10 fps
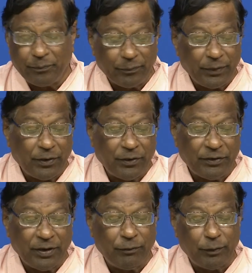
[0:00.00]
Because
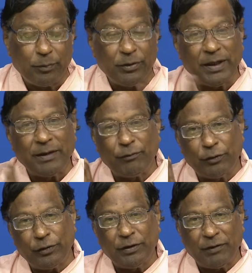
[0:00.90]
if you put a
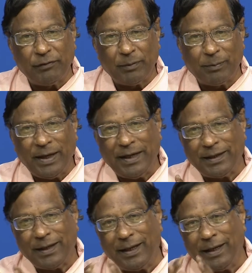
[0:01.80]
photographic
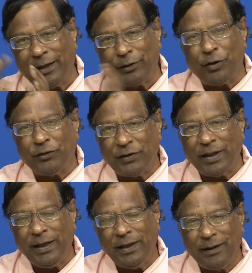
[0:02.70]
plate across
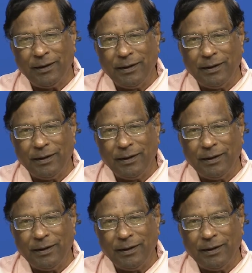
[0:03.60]
the